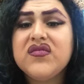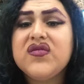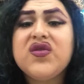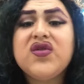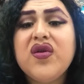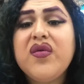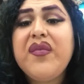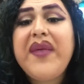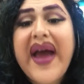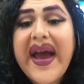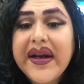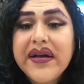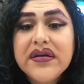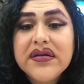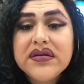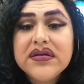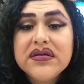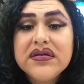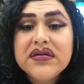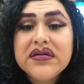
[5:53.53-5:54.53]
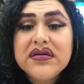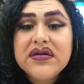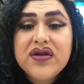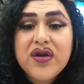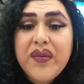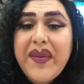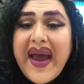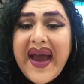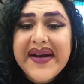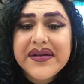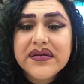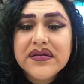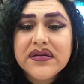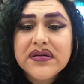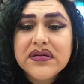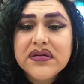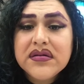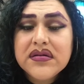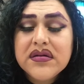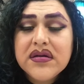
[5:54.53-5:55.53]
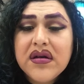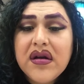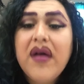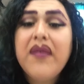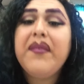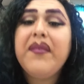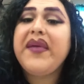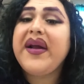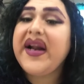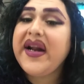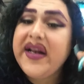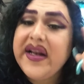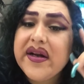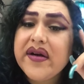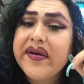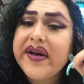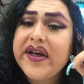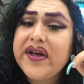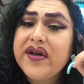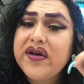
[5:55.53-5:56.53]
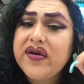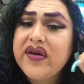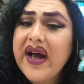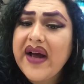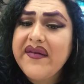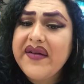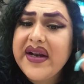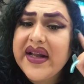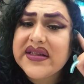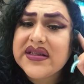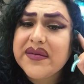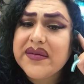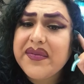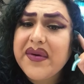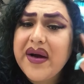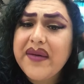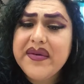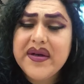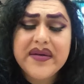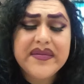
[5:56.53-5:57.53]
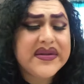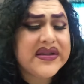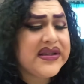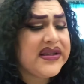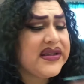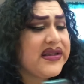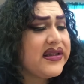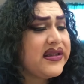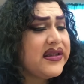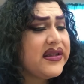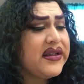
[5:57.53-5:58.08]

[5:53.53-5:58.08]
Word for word: Too bad. Too bad. But I literally do have a lot of problems.